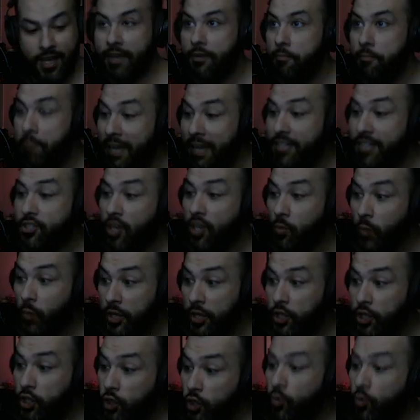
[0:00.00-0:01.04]
Based on
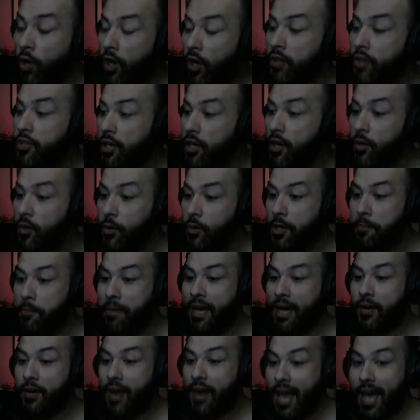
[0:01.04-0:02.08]
what you all know
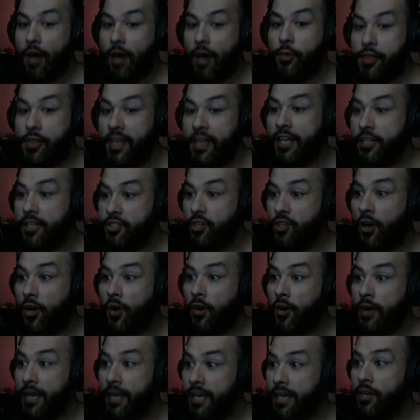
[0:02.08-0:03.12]
about how things
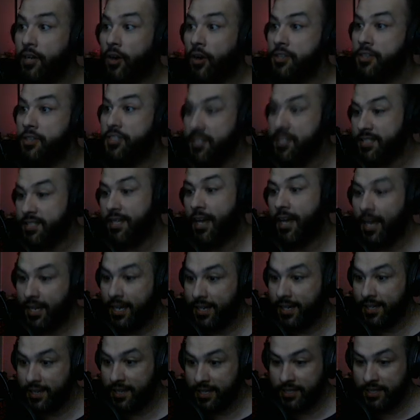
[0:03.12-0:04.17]
are in our
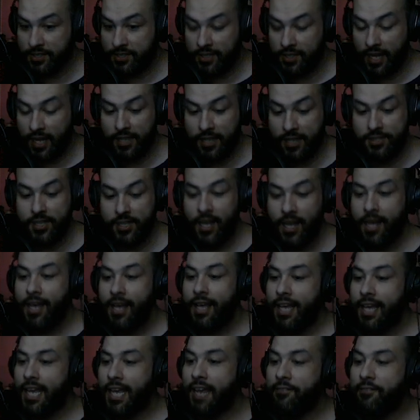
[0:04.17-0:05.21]
society these days,
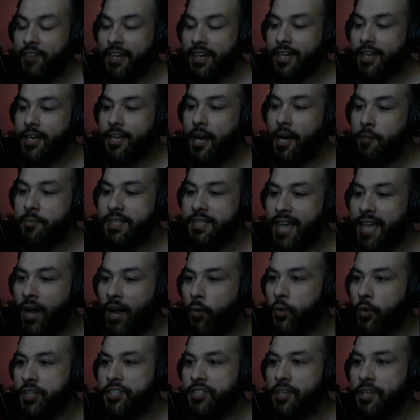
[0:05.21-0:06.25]
if it comes out
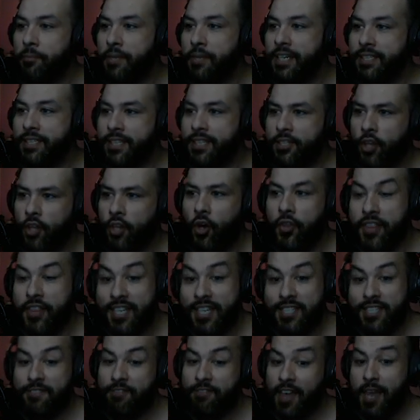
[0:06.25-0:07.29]
where somebody says, oh,
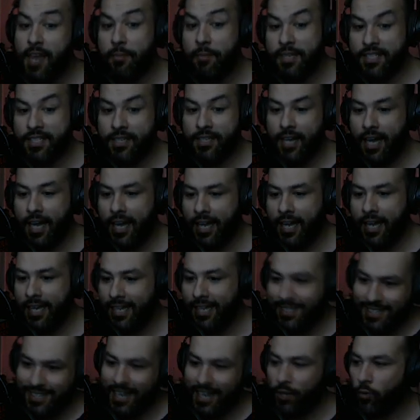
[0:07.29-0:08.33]
this famous guy
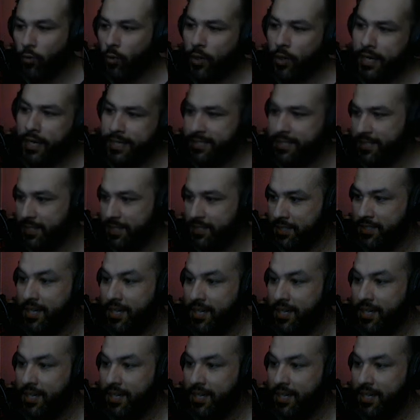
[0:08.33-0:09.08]
is a racist,